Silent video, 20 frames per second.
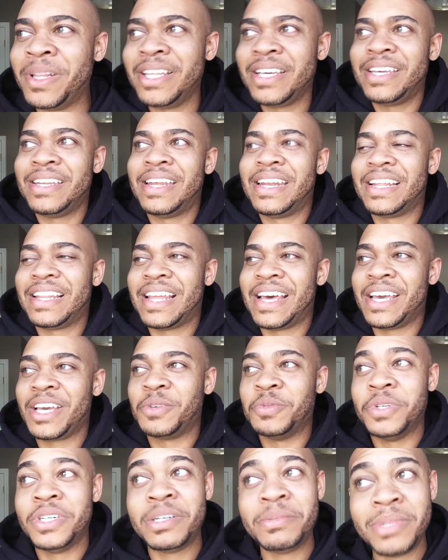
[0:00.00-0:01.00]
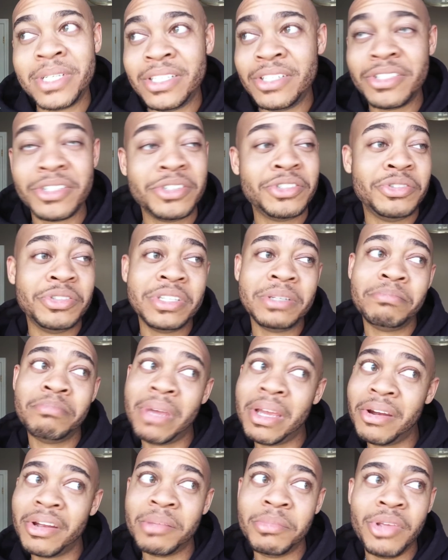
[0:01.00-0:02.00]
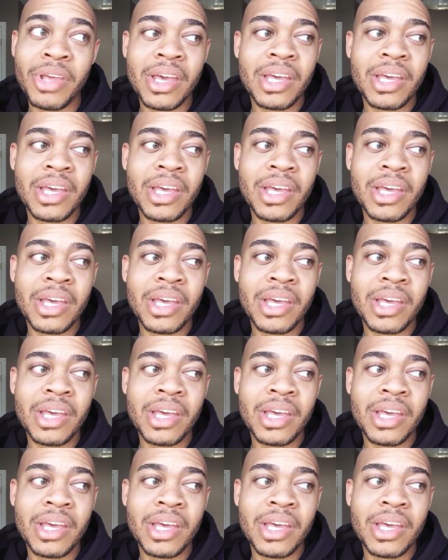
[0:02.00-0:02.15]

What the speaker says: looking at it like, well, I mean, you know, you didn't marry me.